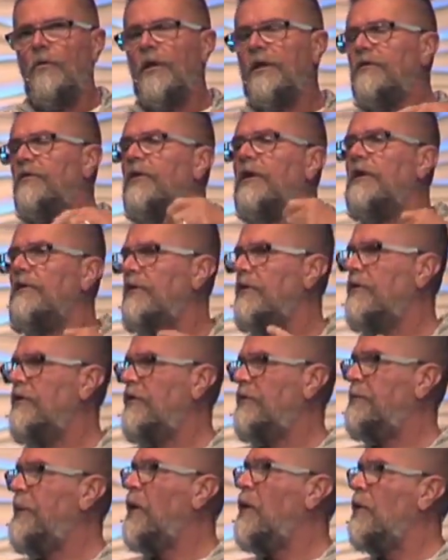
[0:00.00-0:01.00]
that Jesus
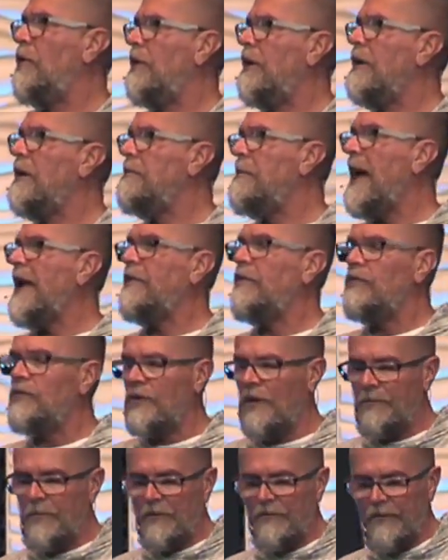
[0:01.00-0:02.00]
spoke. And in Matthew
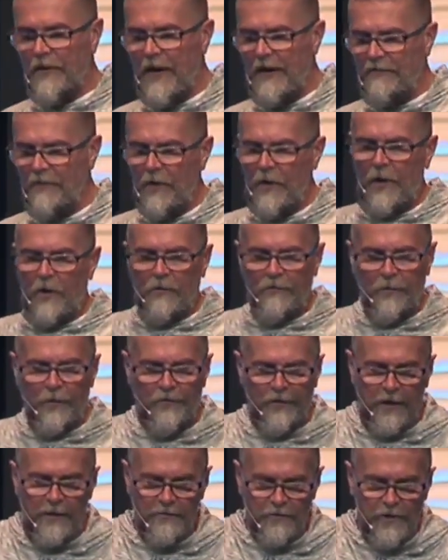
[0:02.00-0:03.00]
chapter 5,
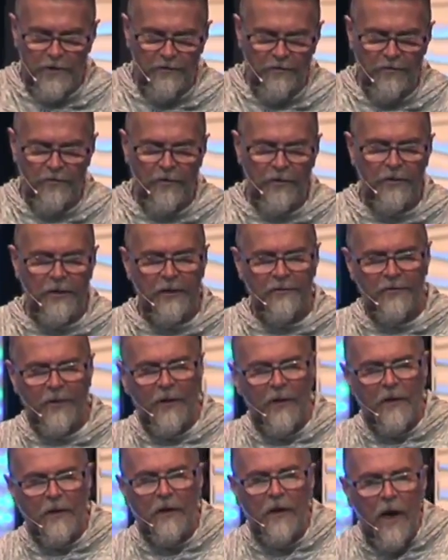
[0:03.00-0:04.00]
verse 8, Jesus said this
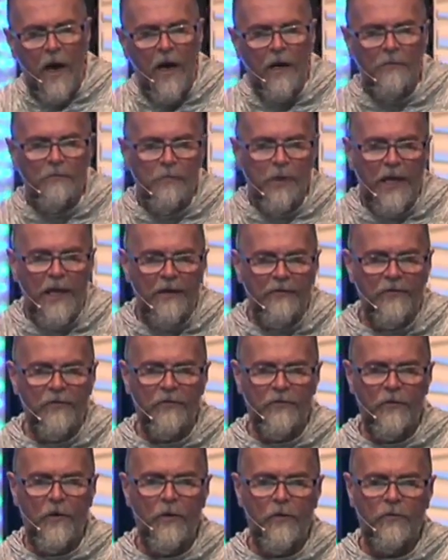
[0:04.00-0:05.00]
God
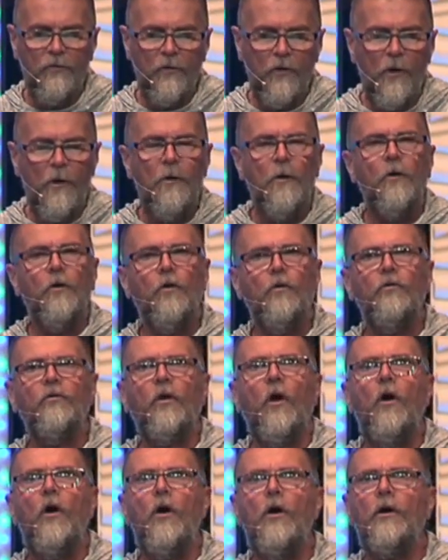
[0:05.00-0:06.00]
blesses those
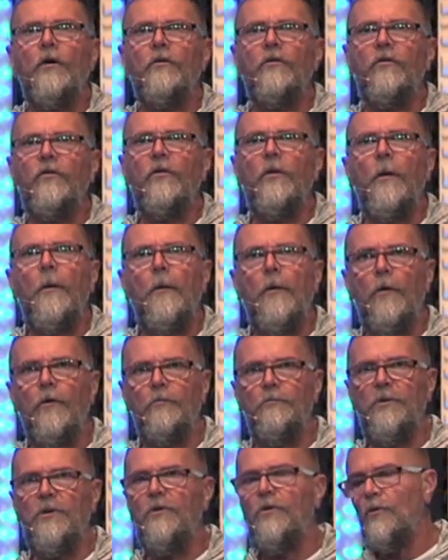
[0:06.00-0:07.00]
whose hearts
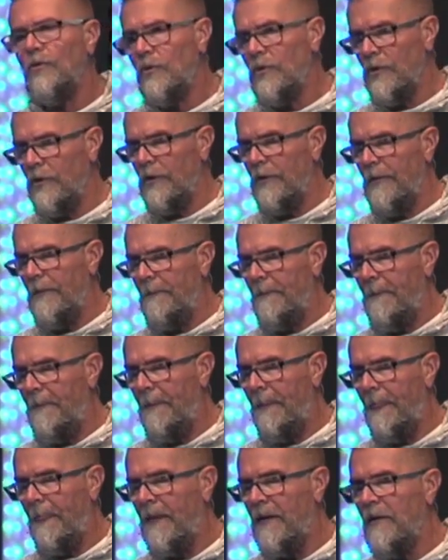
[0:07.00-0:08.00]
are pure,
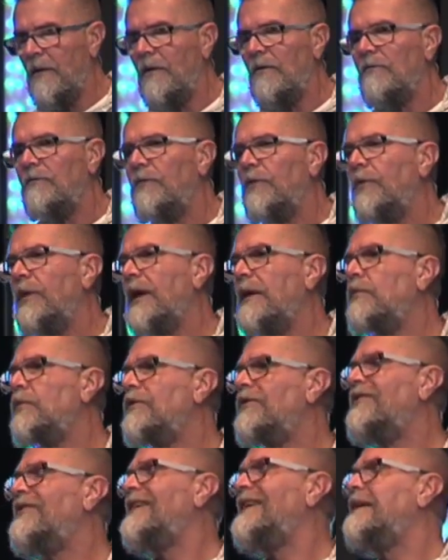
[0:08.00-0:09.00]
for they
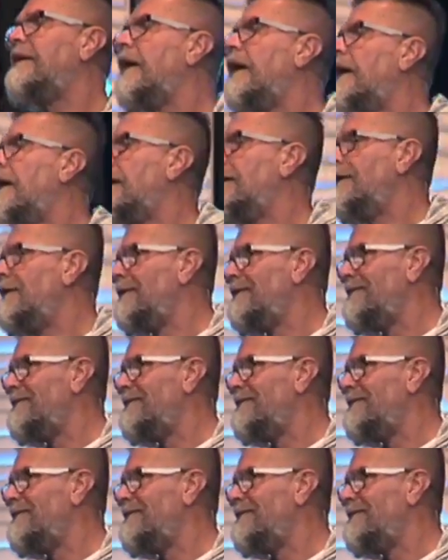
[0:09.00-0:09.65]
will see God.